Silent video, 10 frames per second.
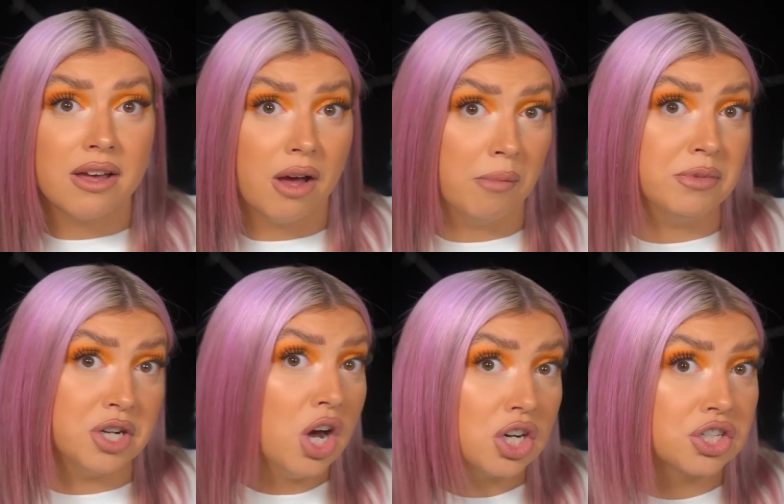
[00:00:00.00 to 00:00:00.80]

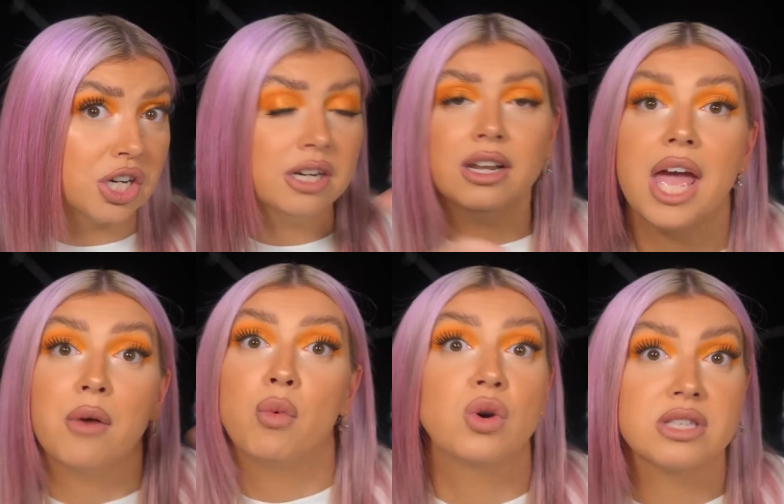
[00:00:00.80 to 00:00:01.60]
abduction, it
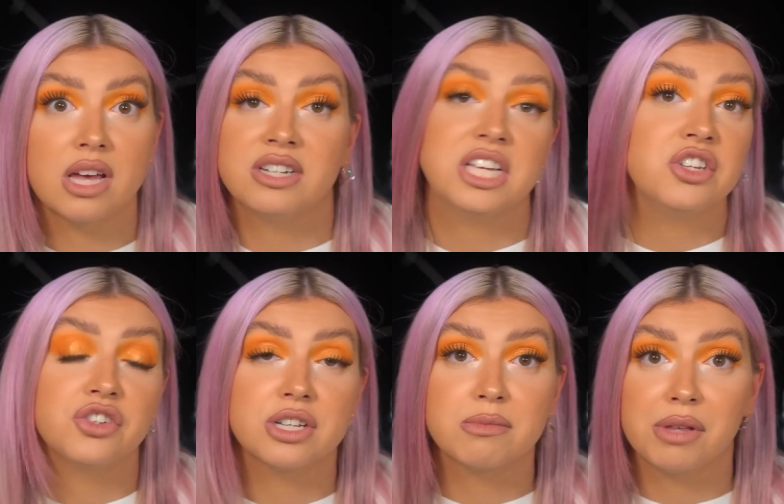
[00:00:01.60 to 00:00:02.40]
was a
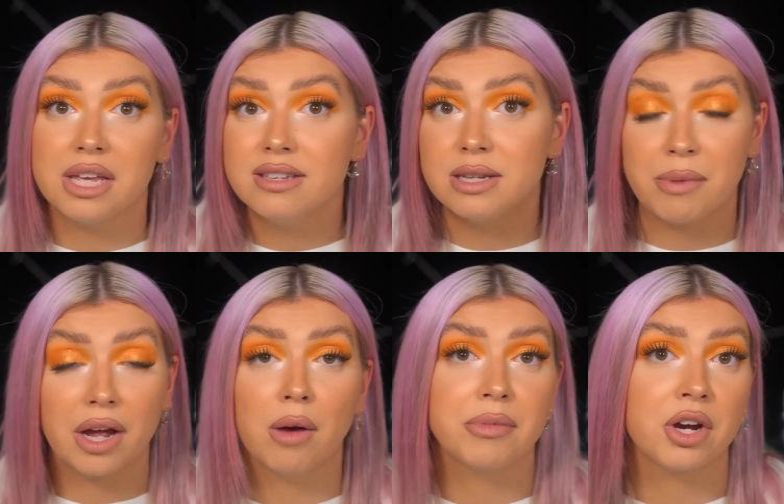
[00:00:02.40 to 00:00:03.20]
dangerous place to bring
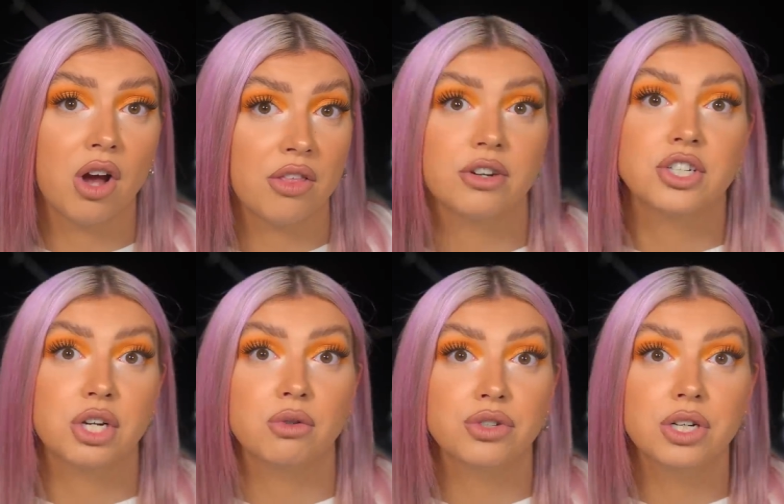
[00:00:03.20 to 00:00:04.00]
up their other
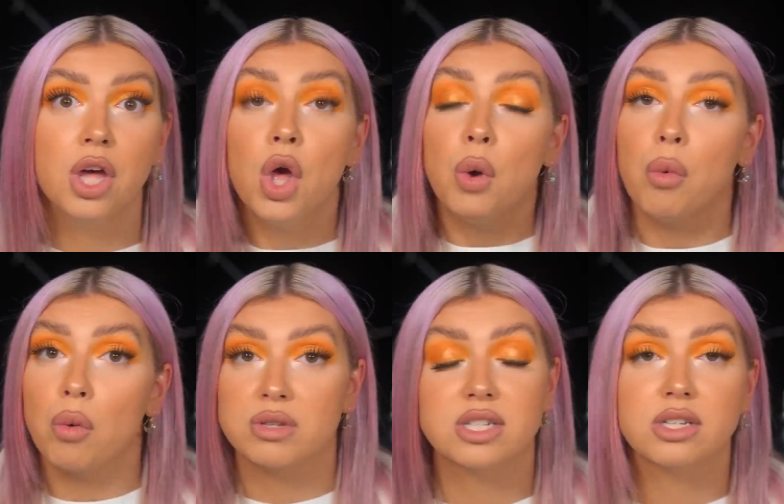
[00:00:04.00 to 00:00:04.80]
children. What
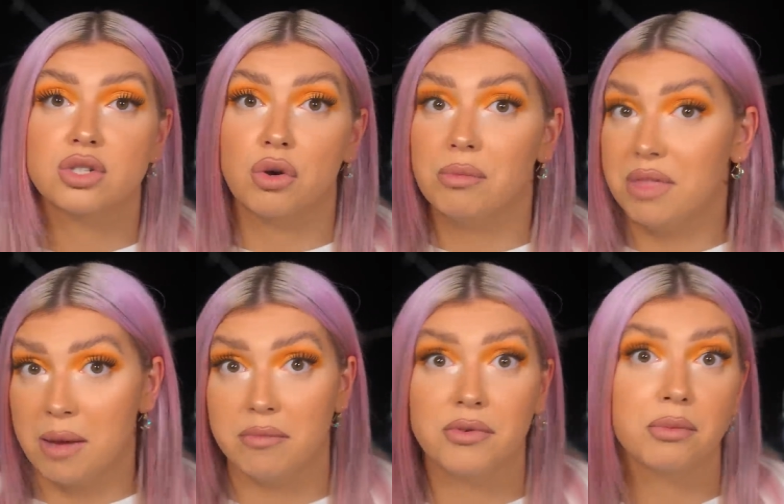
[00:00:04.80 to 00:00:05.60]
was to stop
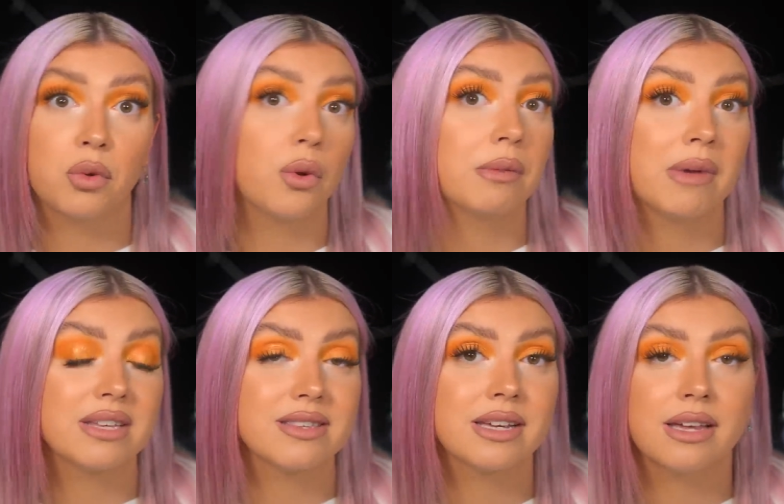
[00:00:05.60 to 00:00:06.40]
them from going
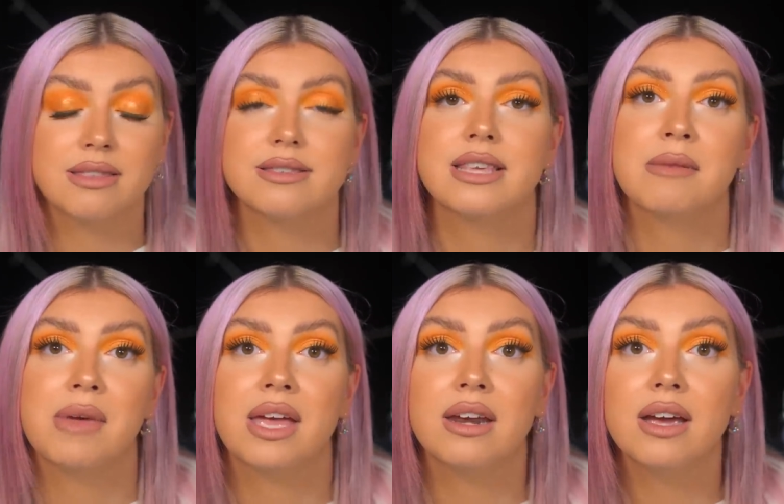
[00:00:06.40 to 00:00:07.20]
missing in the same
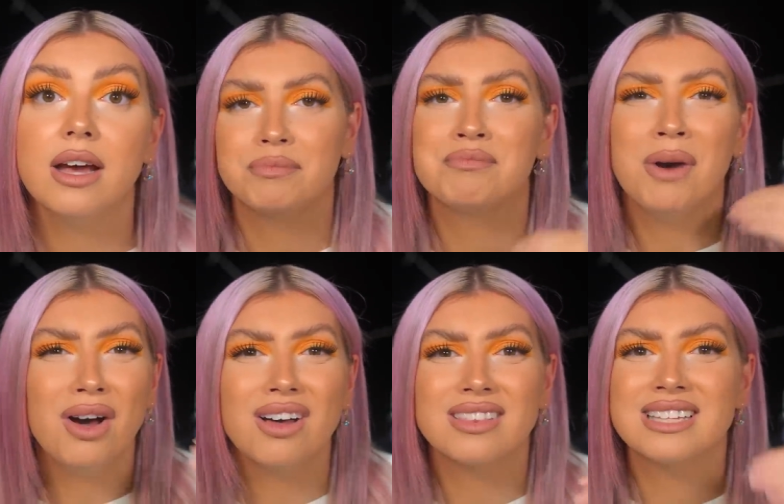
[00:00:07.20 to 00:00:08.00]
area?
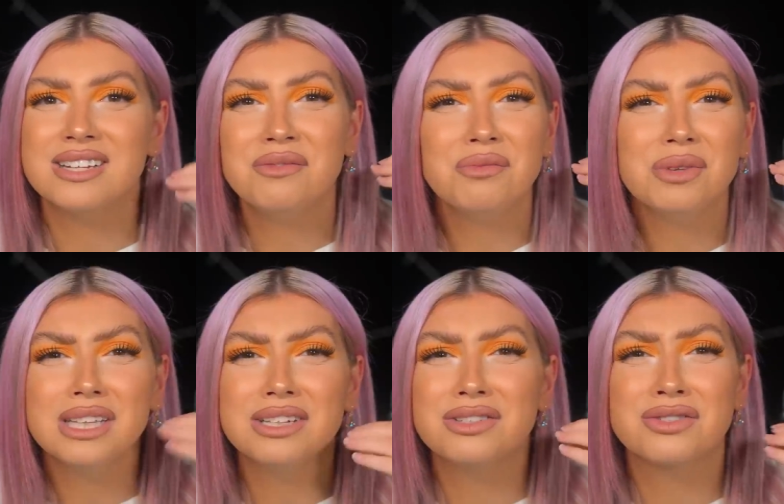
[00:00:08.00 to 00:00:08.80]
But they didn't
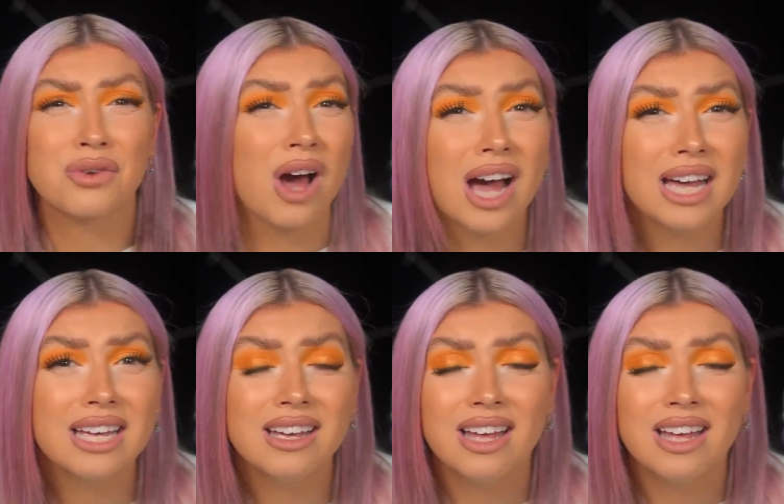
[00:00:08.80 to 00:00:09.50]
really try.